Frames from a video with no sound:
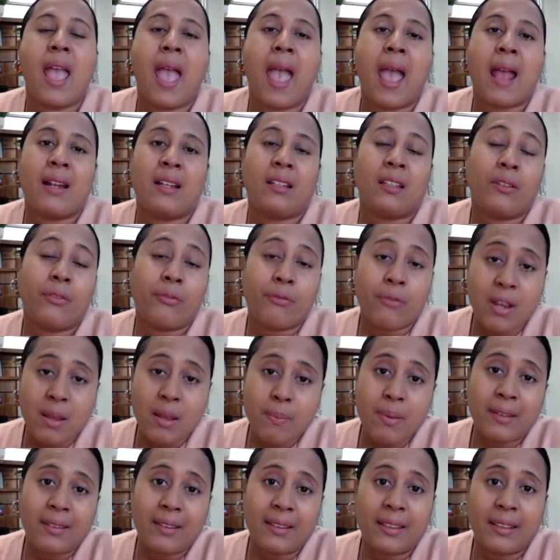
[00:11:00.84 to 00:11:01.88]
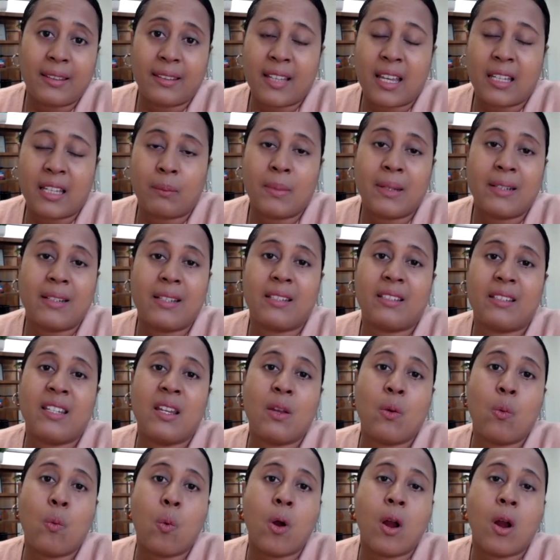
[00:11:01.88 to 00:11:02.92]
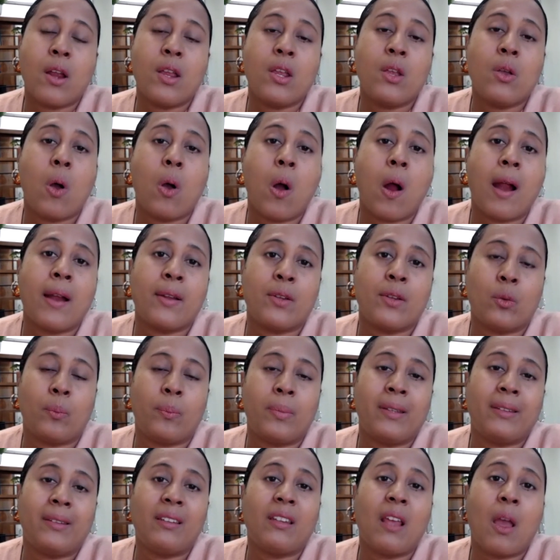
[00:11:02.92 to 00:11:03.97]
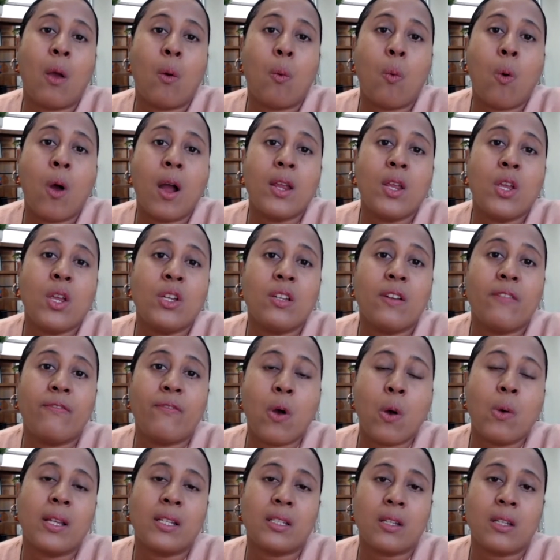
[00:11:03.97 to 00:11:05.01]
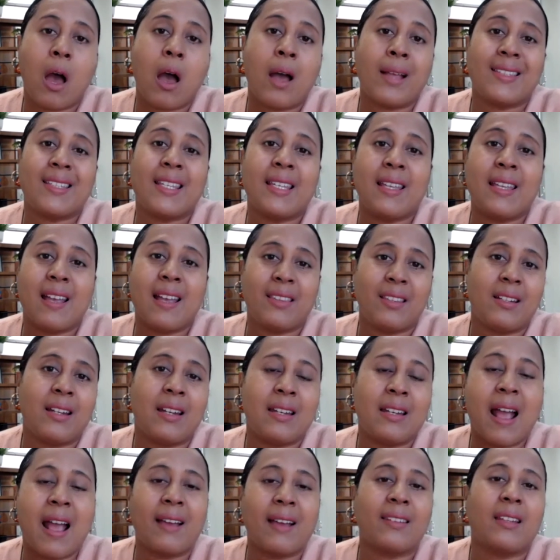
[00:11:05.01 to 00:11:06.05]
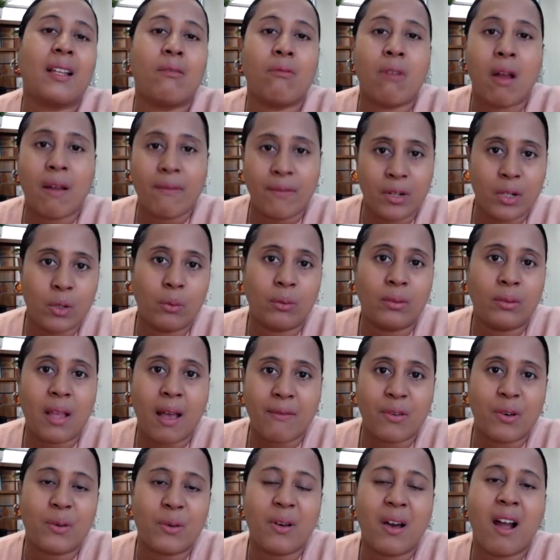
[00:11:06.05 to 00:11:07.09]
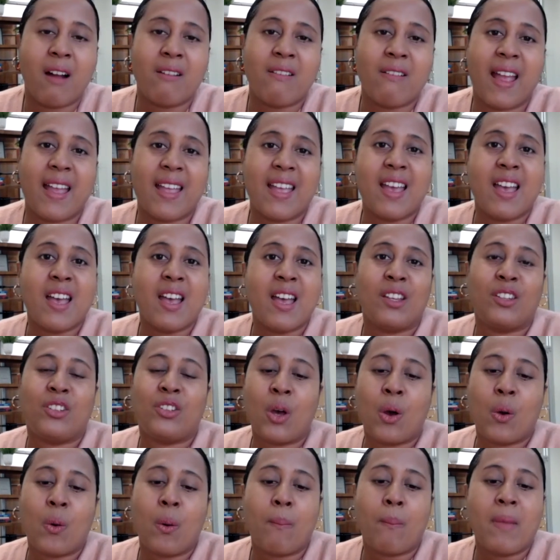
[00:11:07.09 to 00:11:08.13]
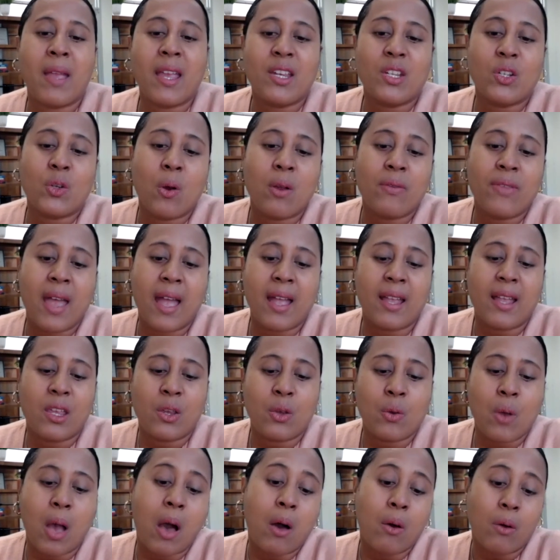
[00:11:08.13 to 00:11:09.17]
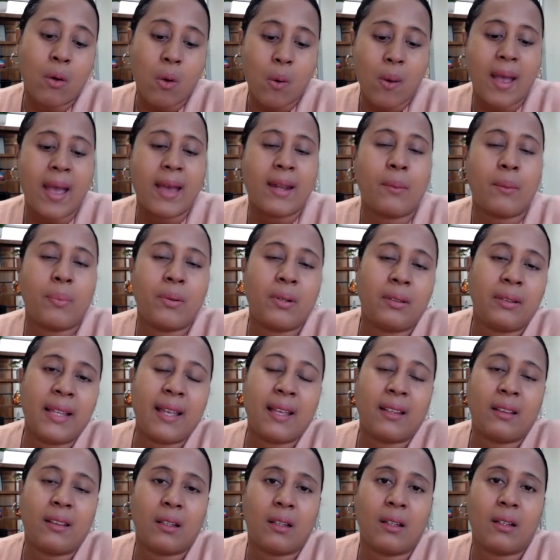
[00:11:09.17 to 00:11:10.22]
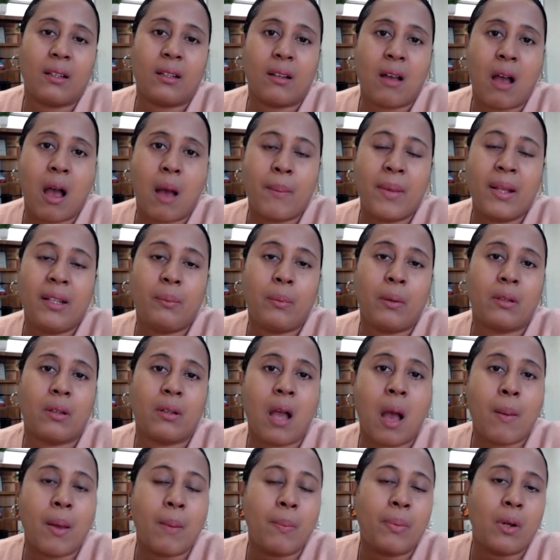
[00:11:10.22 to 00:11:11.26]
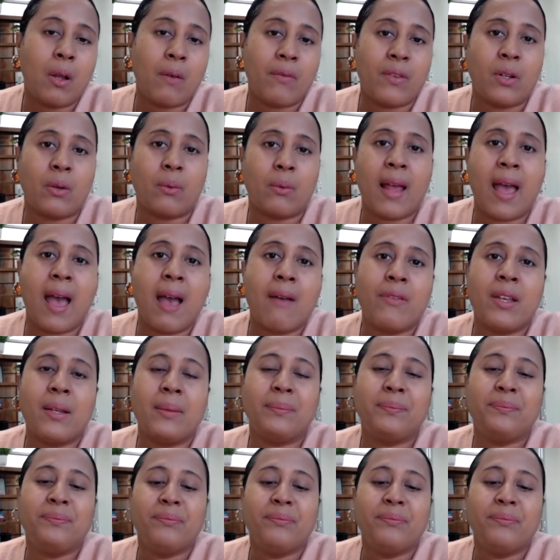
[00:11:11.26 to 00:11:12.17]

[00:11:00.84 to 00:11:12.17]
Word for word: And it's a free business assessment to see where you are in your business and what you should focus on to get to the next revenue level. All right, so make sure that you, I'll go ahead and put a link in the comments, but comment below if you don't have it.